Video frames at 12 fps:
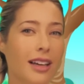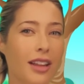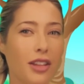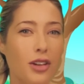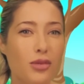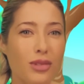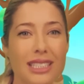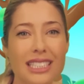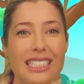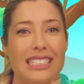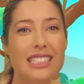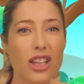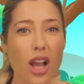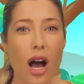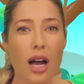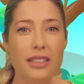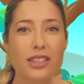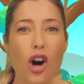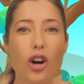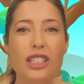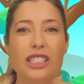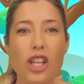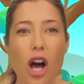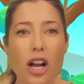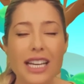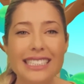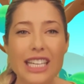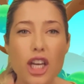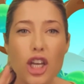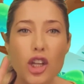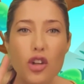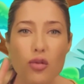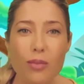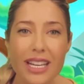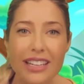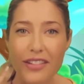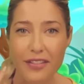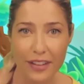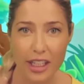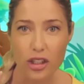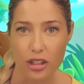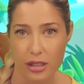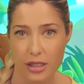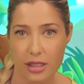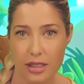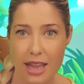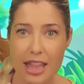The grizzly's claws are as long as human fingers.